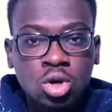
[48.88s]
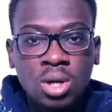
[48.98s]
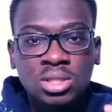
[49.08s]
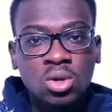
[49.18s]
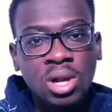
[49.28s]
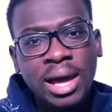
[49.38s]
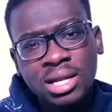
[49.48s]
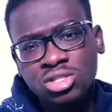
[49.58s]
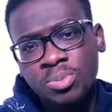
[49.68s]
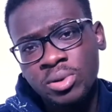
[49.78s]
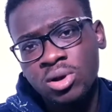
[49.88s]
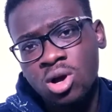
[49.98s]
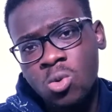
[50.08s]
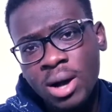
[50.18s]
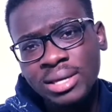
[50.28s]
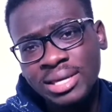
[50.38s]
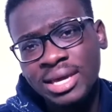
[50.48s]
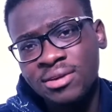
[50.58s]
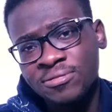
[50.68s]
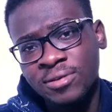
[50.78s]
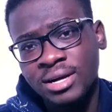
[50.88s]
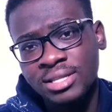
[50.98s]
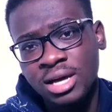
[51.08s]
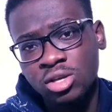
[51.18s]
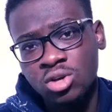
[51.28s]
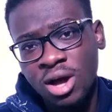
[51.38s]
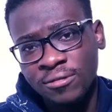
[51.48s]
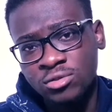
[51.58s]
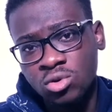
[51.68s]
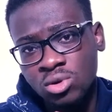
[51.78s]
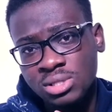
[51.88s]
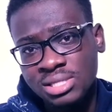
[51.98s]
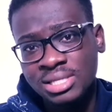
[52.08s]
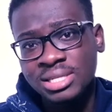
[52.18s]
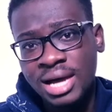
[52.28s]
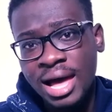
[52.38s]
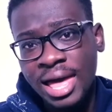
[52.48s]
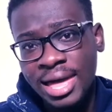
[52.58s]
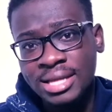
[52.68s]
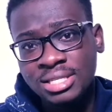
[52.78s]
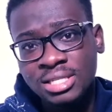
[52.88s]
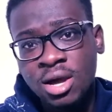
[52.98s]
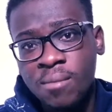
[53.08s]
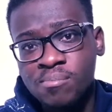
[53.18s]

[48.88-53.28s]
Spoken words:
as an online entrepreneur, one key factor you have to consider is